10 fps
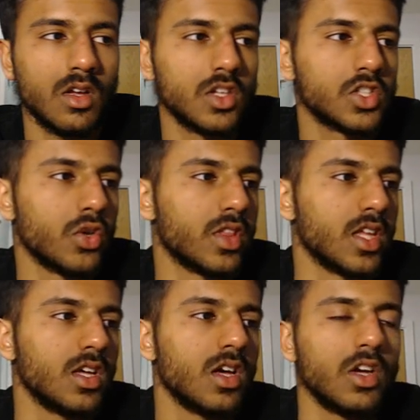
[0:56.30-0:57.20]
So
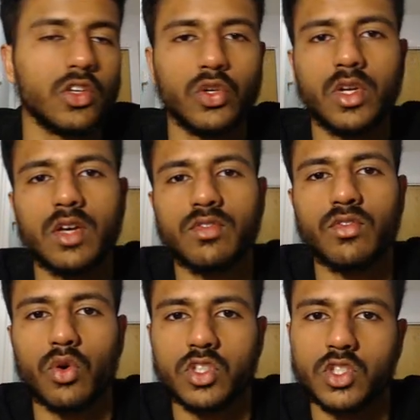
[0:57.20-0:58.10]
the unit
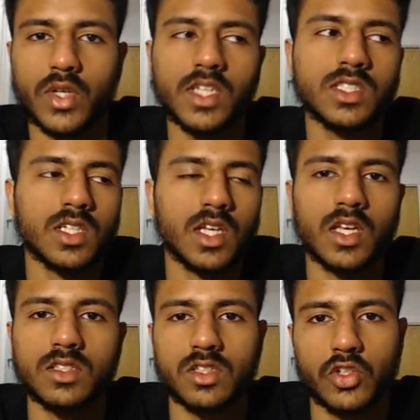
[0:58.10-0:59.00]
for stress
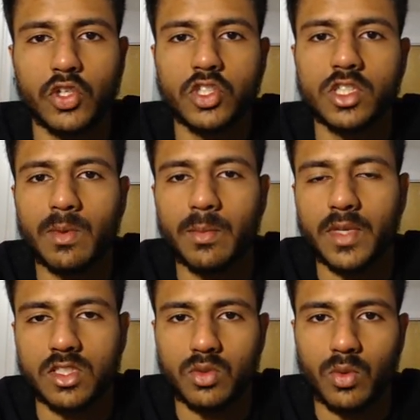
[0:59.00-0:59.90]
is newtons per
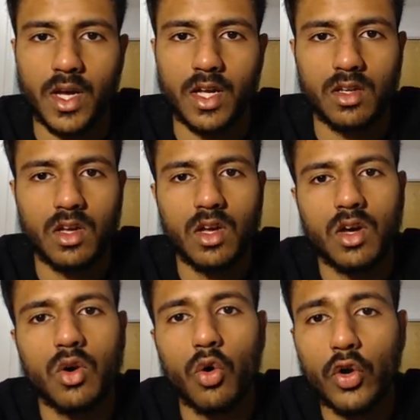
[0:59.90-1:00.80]
meter squared,
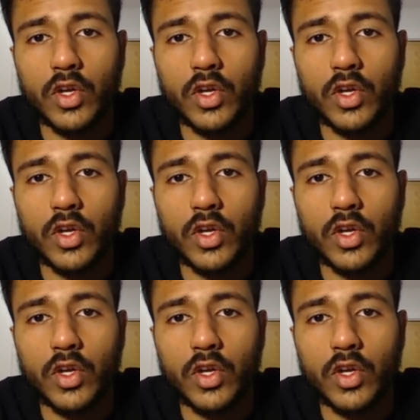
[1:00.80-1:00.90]
or